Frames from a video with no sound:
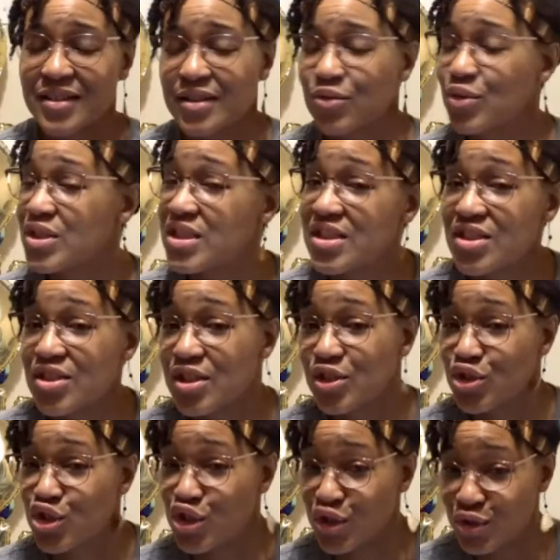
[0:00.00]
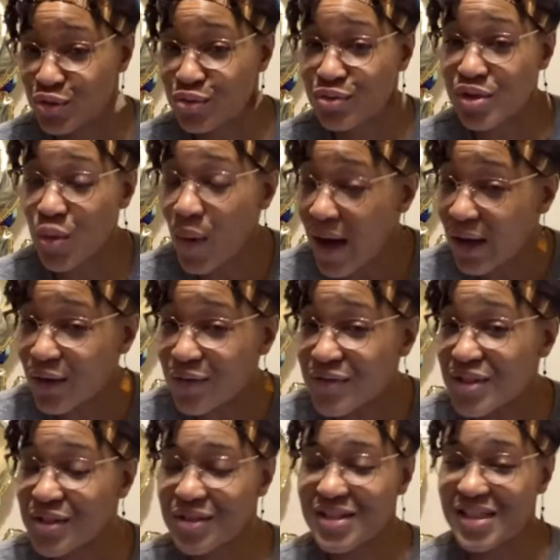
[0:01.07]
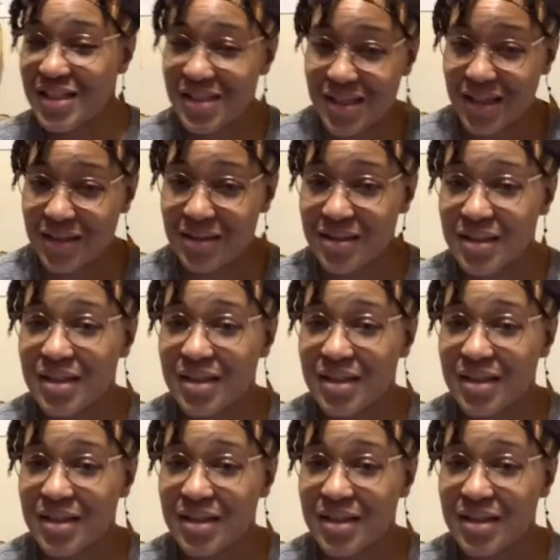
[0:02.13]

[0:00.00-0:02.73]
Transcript: which is June 12th to the 16th,